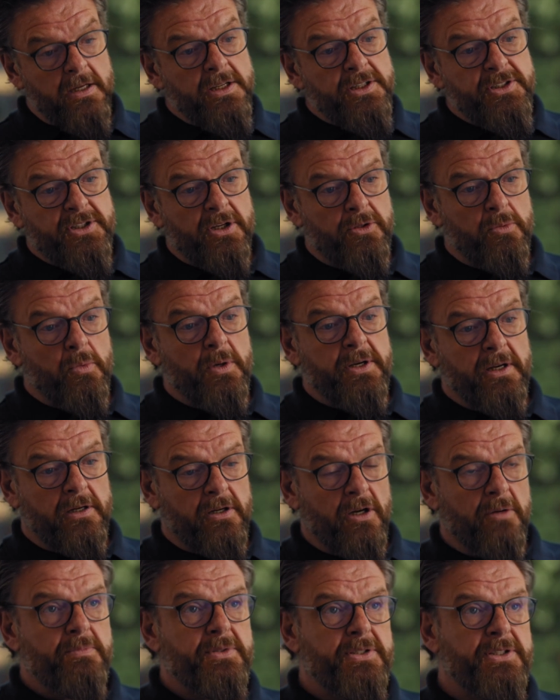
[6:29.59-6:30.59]
So that when it
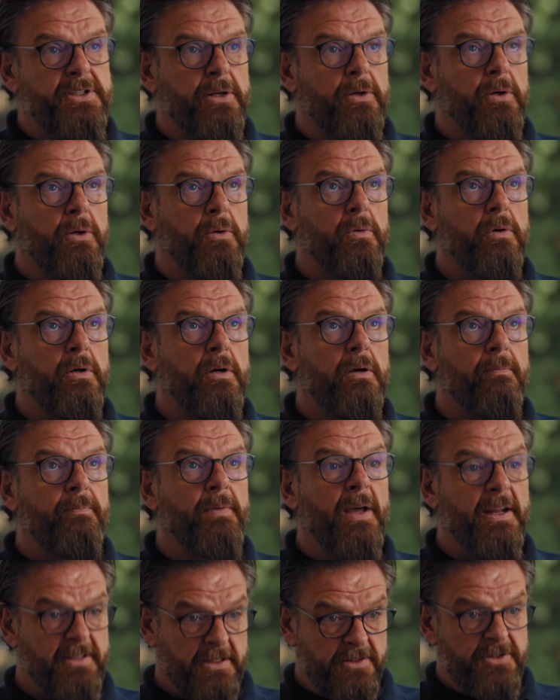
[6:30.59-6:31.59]
comes to
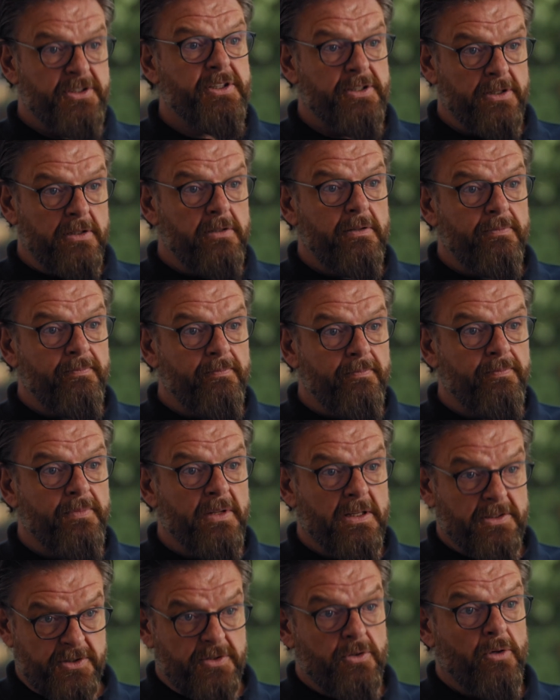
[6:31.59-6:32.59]
an incident,
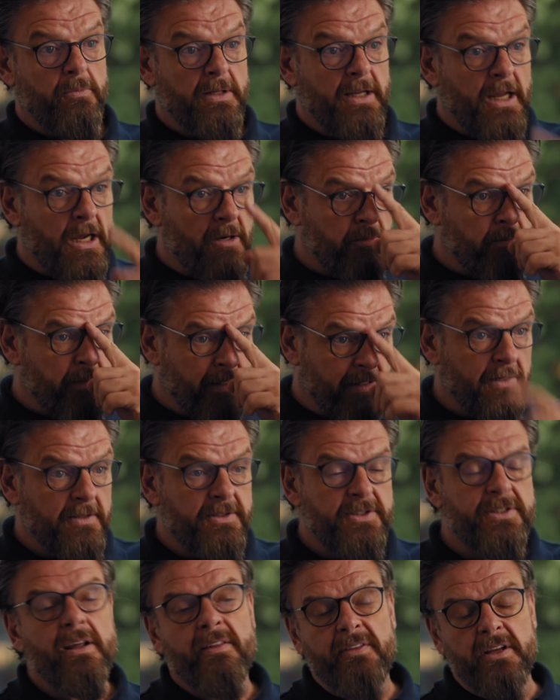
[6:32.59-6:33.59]
that's normally how it
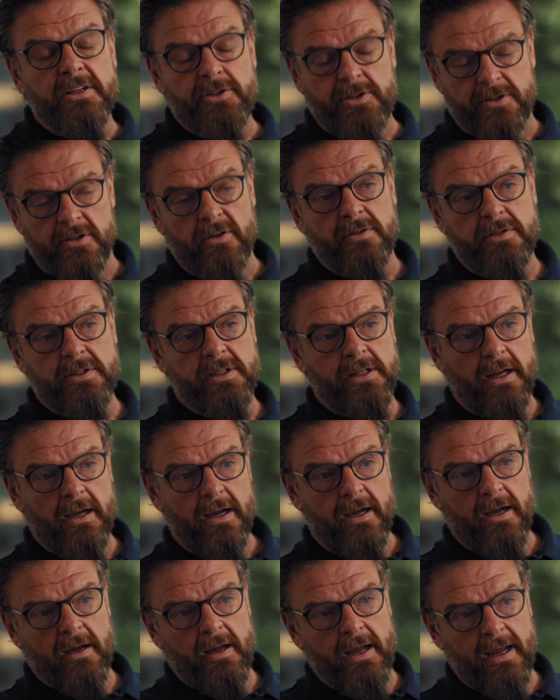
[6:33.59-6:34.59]
begins, that starts to get
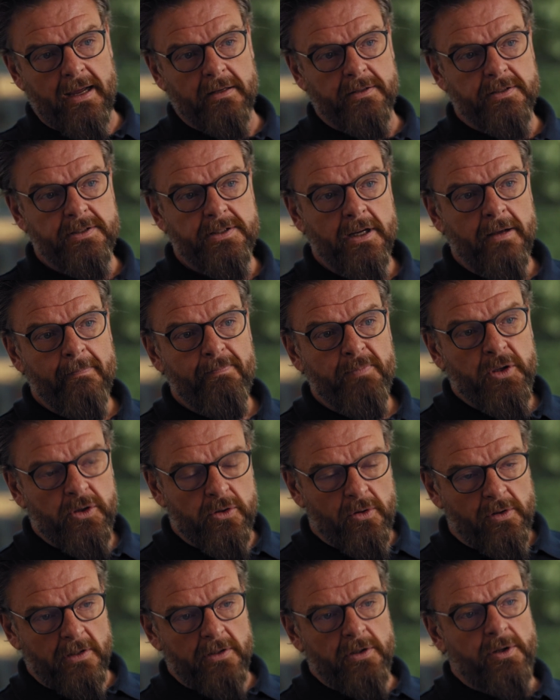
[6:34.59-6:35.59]
out of hand.
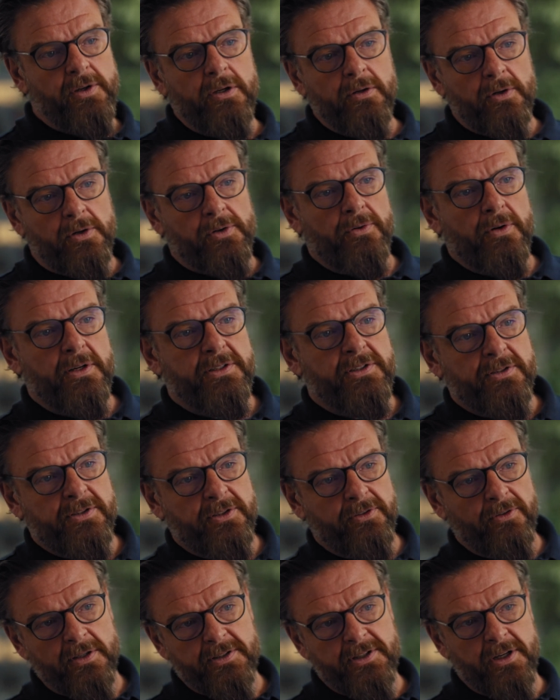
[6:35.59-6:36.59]
You can look at your crisis
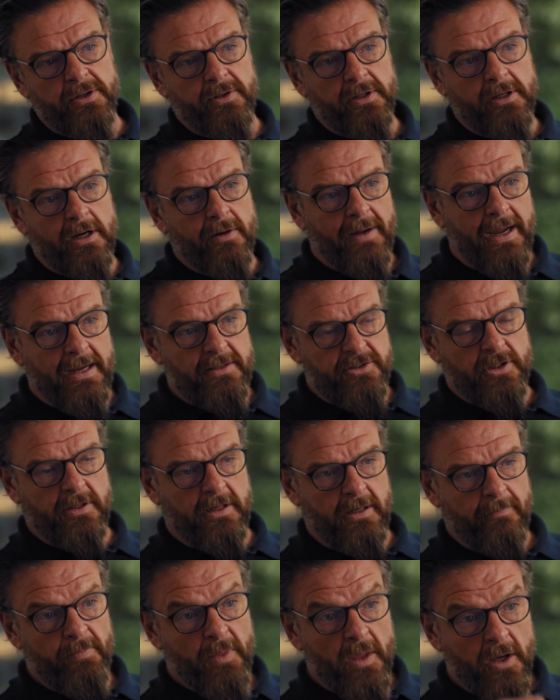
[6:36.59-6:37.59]
criteria and go,
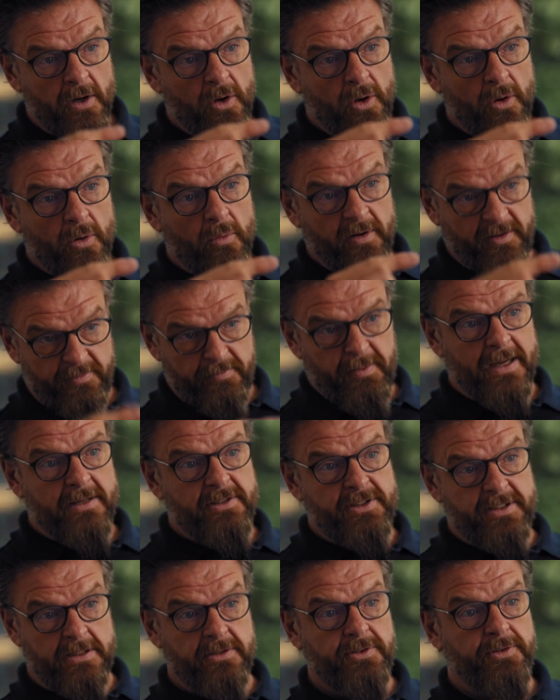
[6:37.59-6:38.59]
actually, we've
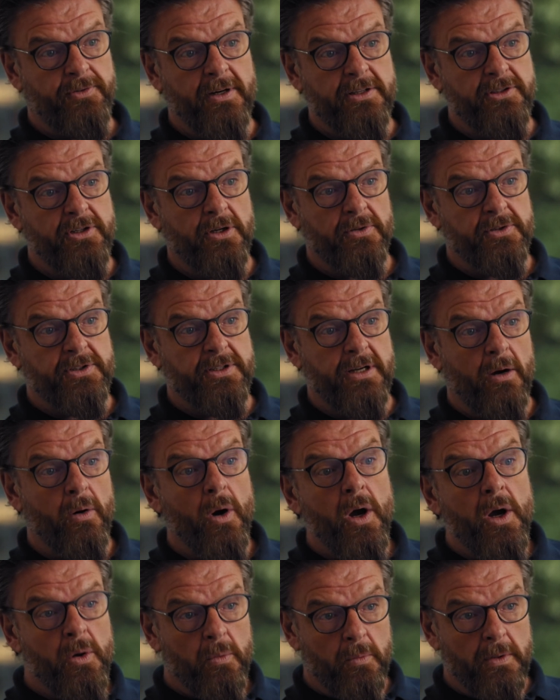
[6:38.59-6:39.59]
passed these thresholds now.
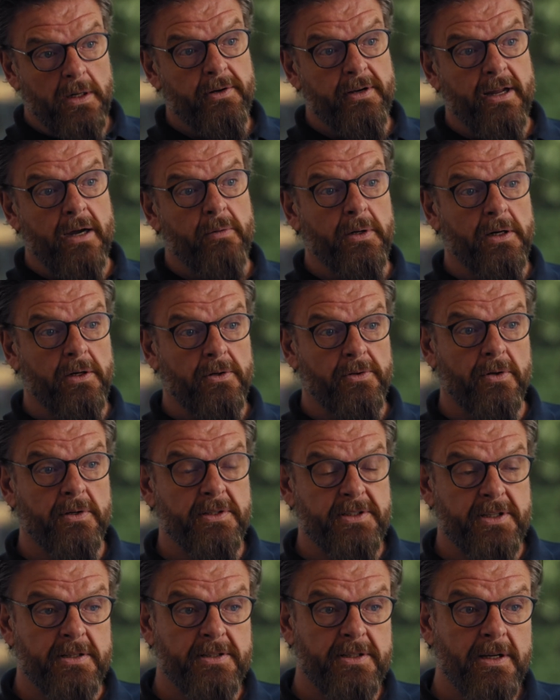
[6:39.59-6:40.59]
We're now in
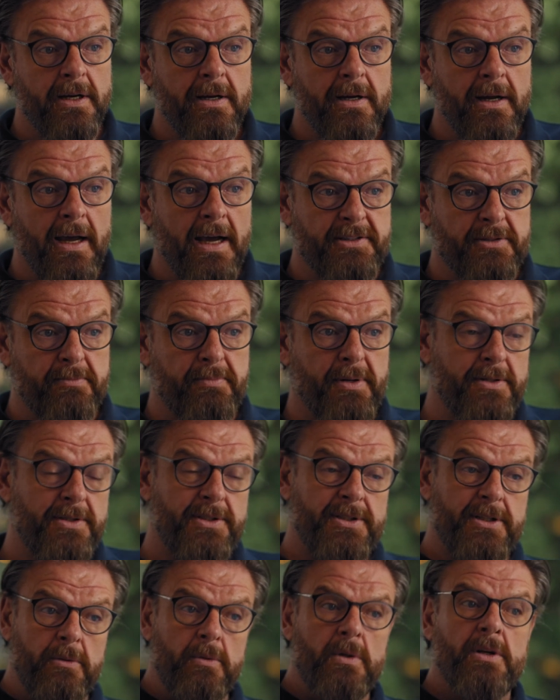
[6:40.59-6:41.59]
crisis. As
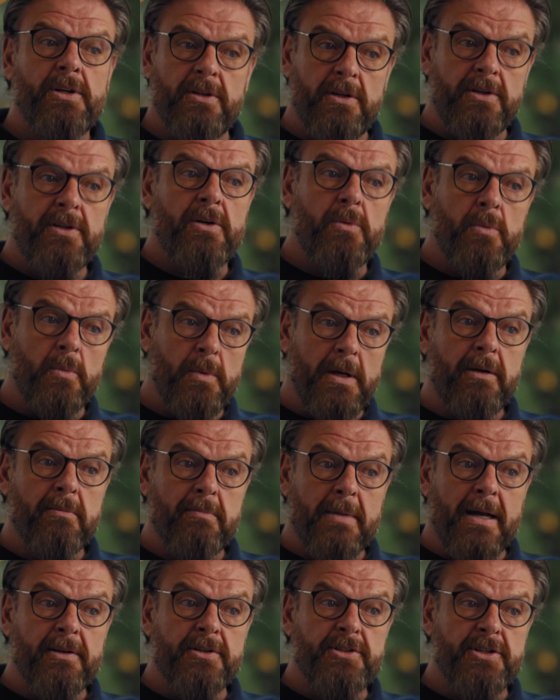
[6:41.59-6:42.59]
opposed to, no, we can
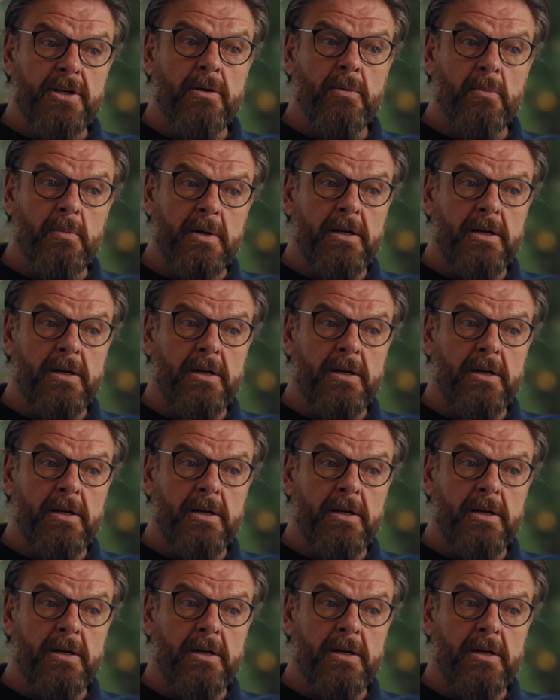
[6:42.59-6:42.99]
manage it.